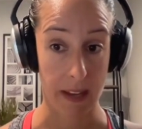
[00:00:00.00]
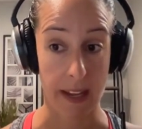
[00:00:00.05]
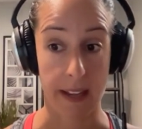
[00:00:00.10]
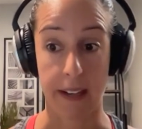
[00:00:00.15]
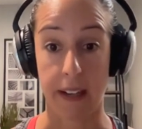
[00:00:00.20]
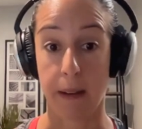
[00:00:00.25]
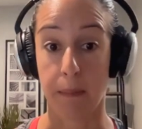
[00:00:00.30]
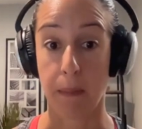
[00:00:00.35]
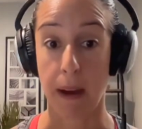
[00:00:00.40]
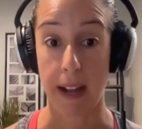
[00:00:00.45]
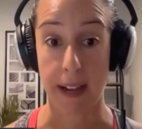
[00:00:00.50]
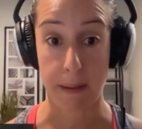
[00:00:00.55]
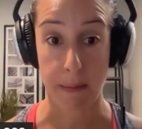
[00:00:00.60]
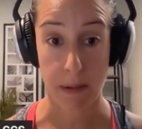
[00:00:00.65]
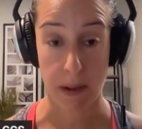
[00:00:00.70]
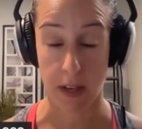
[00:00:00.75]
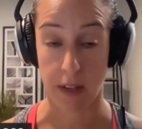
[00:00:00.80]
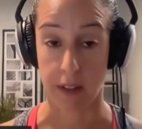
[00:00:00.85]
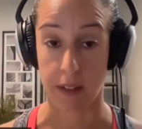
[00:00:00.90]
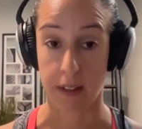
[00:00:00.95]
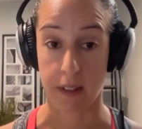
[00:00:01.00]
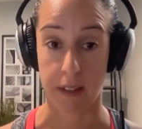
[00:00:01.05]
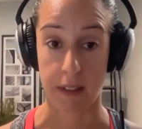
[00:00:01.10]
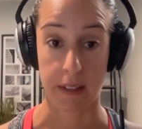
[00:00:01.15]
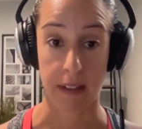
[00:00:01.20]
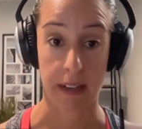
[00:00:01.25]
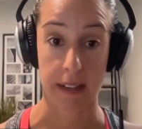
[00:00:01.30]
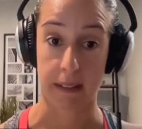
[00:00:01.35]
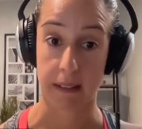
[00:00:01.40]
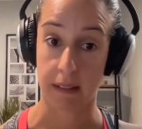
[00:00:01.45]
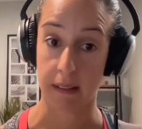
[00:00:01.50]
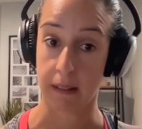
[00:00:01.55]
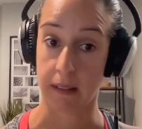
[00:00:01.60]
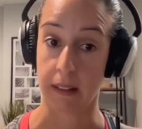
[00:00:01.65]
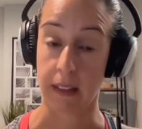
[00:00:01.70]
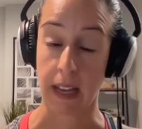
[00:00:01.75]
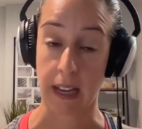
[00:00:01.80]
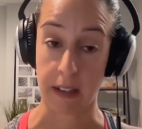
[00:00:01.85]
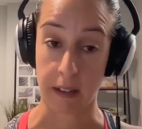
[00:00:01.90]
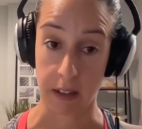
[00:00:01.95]
And in my opinion,
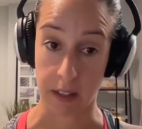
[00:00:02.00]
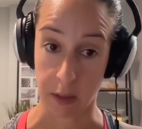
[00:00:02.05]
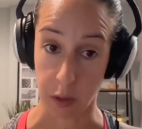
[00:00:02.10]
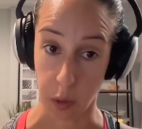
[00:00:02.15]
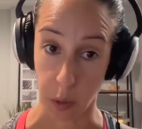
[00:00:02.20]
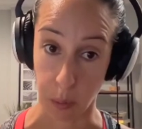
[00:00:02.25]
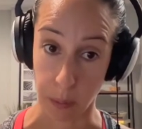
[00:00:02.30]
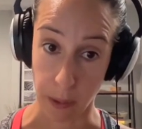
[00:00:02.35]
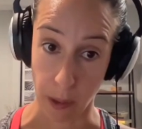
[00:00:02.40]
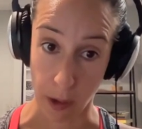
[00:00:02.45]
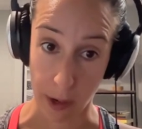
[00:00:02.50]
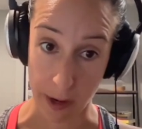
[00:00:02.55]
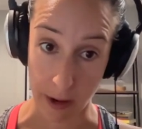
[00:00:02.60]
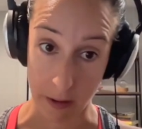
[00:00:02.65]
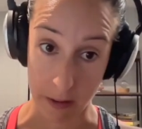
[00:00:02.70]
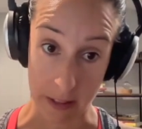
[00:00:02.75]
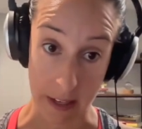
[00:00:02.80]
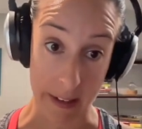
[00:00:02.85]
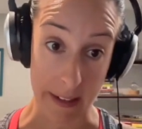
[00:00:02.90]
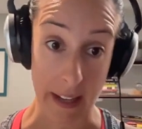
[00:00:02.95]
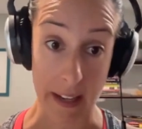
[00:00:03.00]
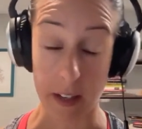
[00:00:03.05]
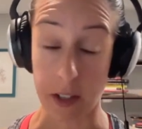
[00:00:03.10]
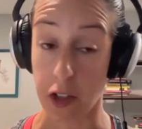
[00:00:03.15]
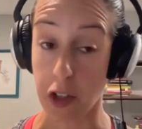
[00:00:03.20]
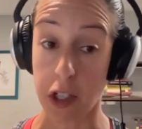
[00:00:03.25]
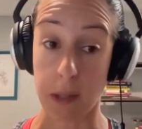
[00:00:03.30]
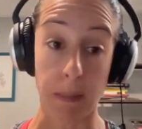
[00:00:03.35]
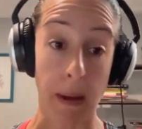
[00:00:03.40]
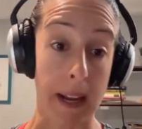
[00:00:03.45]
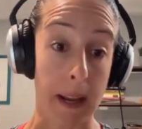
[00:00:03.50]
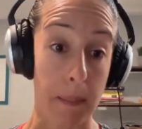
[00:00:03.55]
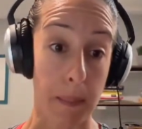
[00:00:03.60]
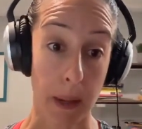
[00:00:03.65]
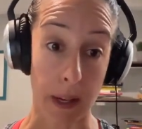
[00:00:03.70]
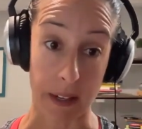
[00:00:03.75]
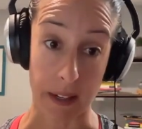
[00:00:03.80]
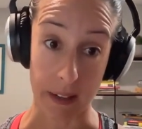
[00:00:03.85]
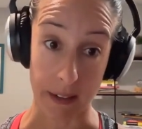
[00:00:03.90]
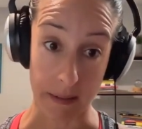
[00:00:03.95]
that is superior. Now, that is just my
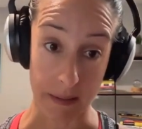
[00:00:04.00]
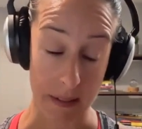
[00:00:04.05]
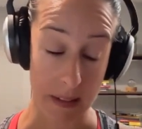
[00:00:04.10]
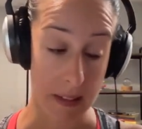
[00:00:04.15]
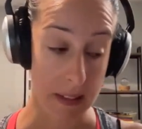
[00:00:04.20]
opinion.